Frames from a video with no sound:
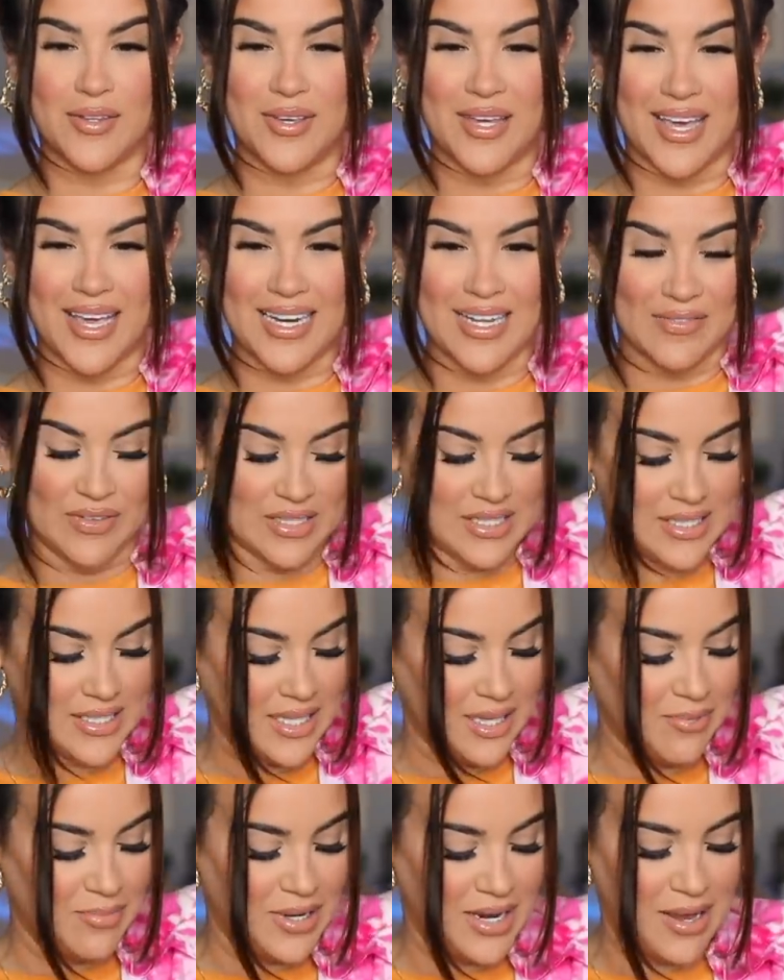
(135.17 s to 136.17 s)
You can't even
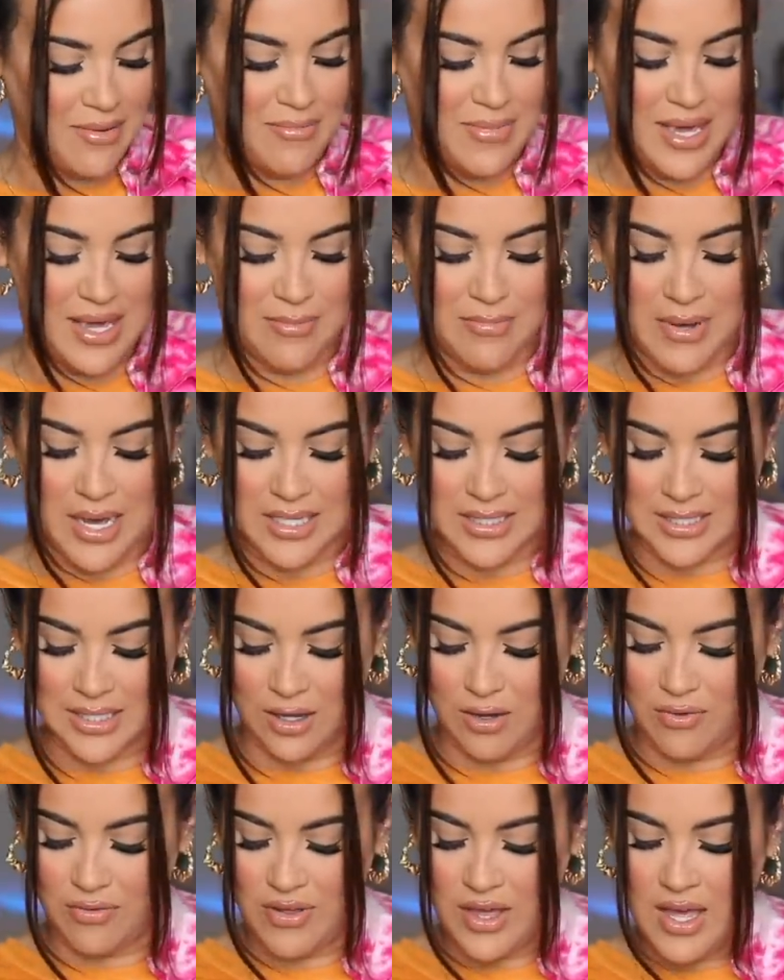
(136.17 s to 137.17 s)
see, but I made
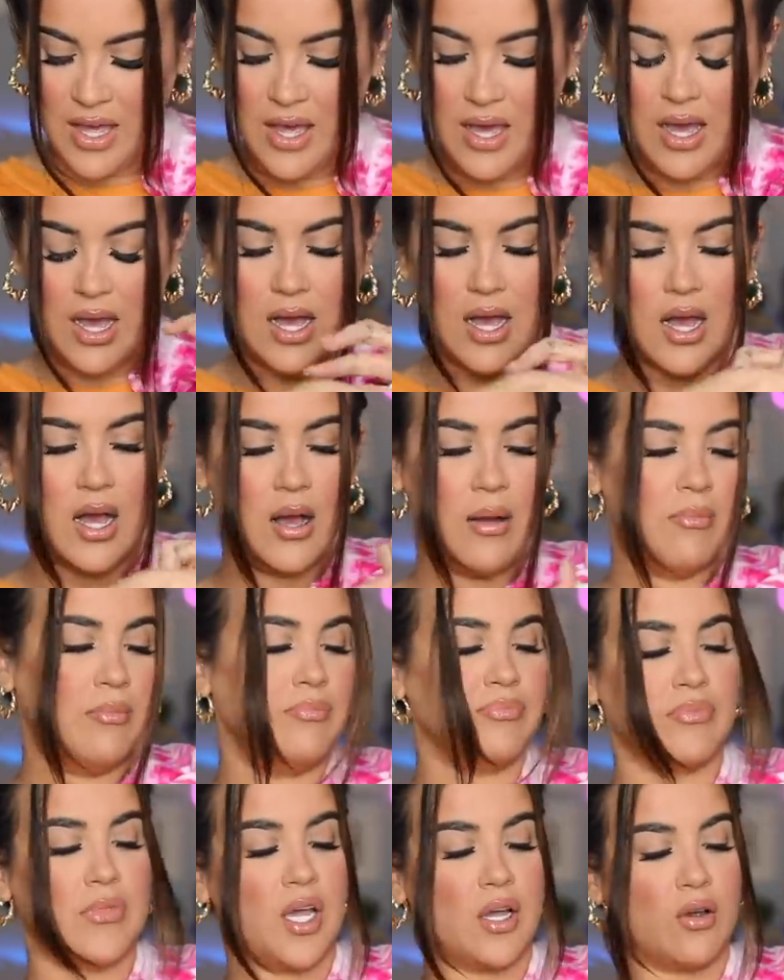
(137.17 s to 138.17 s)
myself
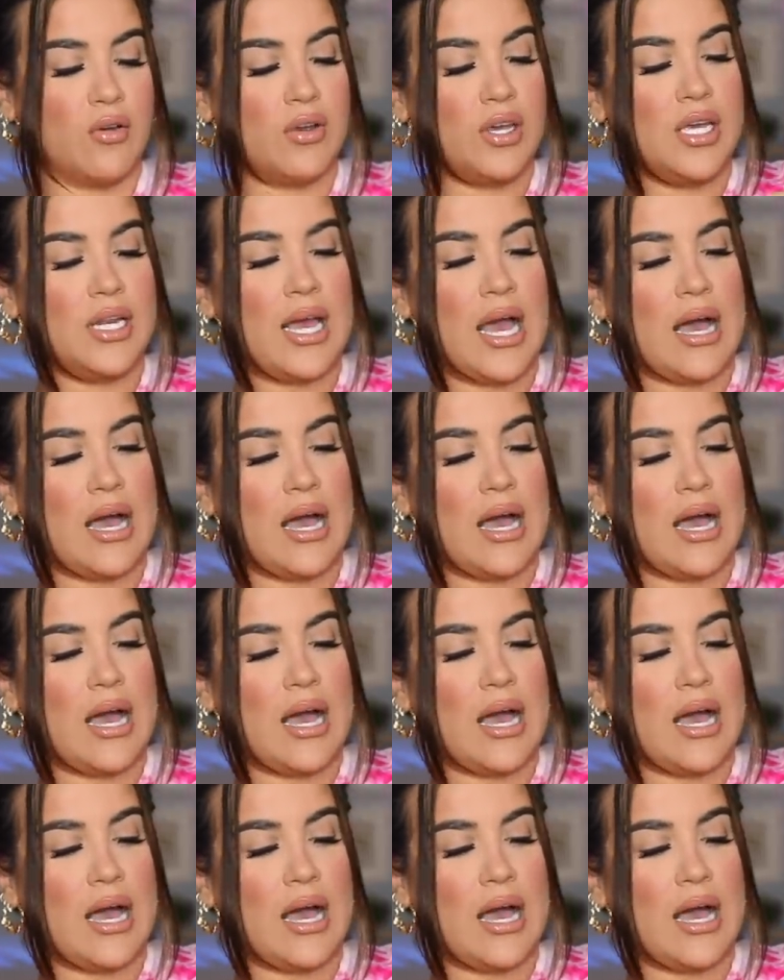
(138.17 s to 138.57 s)
um, a green